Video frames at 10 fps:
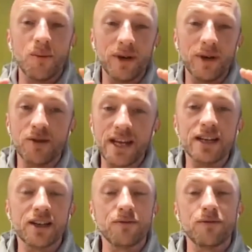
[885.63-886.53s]
We don't
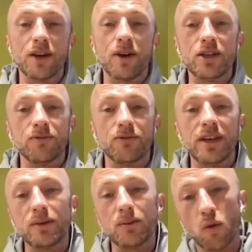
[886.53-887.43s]
need a configuration
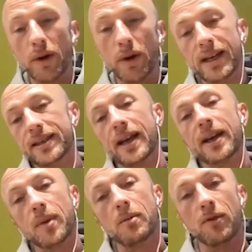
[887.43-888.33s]
fee. All we need is that
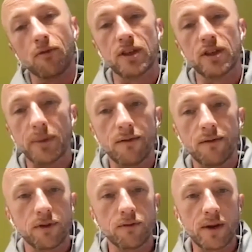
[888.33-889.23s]
commitment for it to be
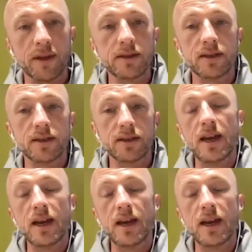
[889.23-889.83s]
live for 3 months,